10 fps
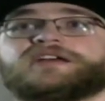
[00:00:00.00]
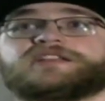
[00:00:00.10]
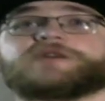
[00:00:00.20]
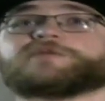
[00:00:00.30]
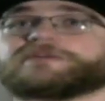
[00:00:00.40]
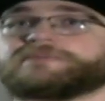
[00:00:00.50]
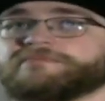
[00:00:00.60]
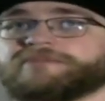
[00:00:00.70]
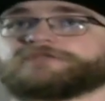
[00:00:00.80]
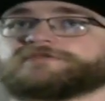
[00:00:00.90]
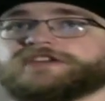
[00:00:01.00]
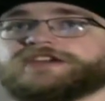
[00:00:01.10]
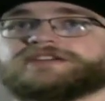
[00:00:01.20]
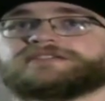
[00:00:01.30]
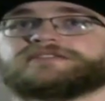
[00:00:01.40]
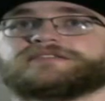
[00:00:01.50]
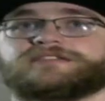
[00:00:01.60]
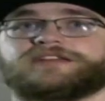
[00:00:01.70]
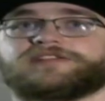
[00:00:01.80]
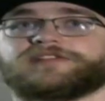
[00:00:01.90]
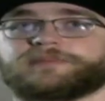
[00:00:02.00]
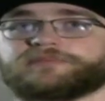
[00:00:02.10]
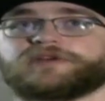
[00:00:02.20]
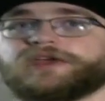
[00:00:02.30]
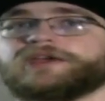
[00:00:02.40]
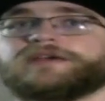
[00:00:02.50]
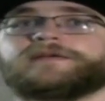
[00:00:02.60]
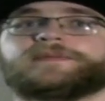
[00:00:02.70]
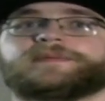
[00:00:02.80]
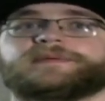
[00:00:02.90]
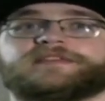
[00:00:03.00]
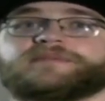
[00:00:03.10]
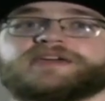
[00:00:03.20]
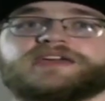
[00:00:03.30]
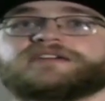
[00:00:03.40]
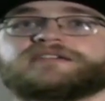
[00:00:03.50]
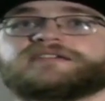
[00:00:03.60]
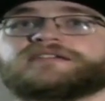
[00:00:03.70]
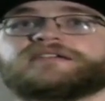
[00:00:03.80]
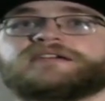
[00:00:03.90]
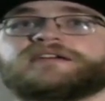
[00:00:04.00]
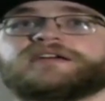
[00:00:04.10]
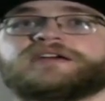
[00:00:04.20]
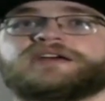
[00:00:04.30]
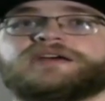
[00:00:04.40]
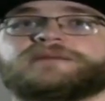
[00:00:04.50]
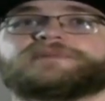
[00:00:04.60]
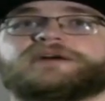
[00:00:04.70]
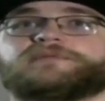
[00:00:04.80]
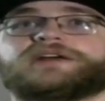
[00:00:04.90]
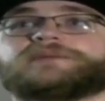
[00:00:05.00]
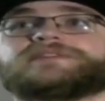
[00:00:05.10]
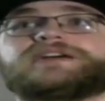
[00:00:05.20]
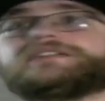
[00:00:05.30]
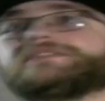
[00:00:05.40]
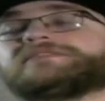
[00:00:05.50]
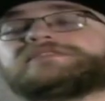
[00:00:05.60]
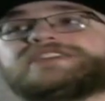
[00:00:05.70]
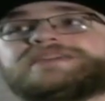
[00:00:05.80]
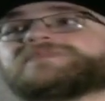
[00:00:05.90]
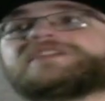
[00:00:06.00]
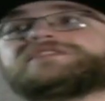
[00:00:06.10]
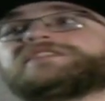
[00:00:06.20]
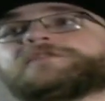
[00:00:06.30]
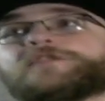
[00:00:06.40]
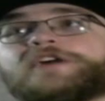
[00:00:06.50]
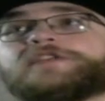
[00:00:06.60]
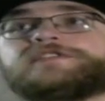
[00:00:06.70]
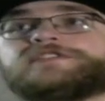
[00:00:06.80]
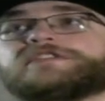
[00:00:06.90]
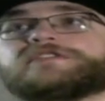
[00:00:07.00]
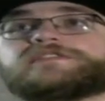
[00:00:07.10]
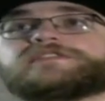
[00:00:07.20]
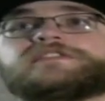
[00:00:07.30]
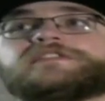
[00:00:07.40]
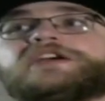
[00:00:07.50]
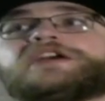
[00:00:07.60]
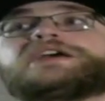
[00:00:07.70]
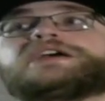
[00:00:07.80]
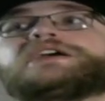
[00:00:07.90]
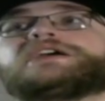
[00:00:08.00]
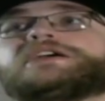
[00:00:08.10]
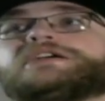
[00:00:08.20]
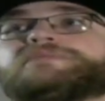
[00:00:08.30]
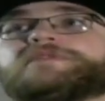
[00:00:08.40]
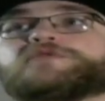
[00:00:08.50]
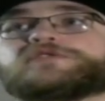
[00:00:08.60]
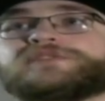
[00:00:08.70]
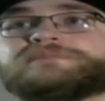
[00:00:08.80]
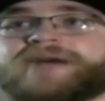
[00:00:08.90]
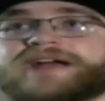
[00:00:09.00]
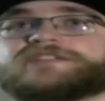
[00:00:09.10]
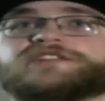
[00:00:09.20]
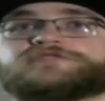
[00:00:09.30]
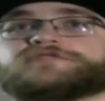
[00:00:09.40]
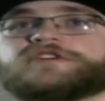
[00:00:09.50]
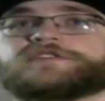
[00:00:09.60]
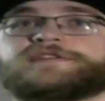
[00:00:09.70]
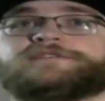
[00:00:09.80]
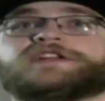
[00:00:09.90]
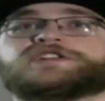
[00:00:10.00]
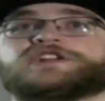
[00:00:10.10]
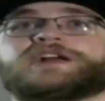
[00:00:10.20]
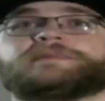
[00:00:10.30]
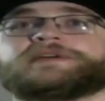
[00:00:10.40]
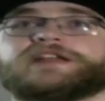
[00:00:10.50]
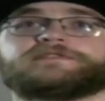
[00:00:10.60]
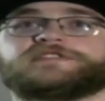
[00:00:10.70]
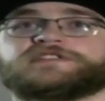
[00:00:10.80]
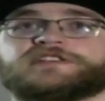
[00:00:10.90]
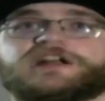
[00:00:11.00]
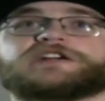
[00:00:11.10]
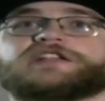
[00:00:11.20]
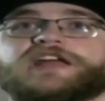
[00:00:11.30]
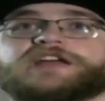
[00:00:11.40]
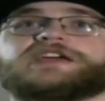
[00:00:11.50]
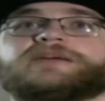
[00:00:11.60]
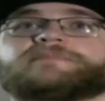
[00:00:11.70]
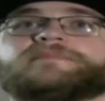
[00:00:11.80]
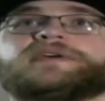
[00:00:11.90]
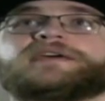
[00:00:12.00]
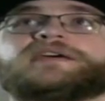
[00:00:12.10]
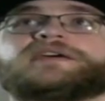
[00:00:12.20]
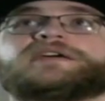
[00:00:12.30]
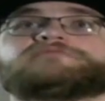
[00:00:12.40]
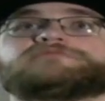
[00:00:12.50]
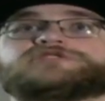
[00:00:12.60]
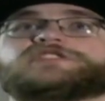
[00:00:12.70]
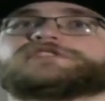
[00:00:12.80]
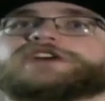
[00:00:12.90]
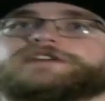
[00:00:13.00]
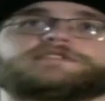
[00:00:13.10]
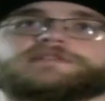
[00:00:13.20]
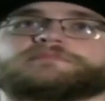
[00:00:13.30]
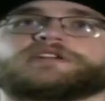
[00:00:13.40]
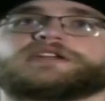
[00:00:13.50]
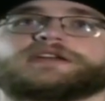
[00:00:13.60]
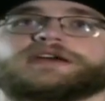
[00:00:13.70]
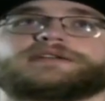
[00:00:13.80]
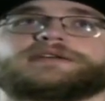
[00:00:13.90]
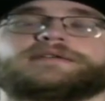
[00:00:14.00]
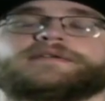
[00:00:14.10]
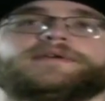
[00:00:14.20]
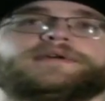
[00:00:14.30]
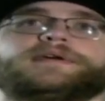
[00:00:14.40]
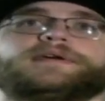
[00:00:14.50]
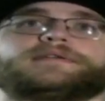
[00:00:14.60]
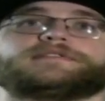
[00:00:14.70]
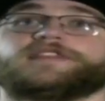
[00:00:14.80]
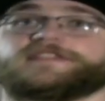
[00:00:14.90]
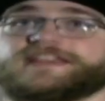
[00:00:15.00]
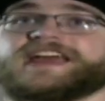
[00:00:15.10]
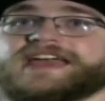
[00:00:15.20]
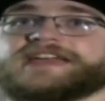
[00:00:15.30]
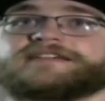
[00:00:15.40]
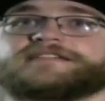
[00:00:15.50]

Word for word: they were a bit bouncy and slippery to me. But when I played Team Racing for all those years before going back to Nitro Kart to finish it up and get everything unlocked in that game, which I still haven't even completed yet to this day,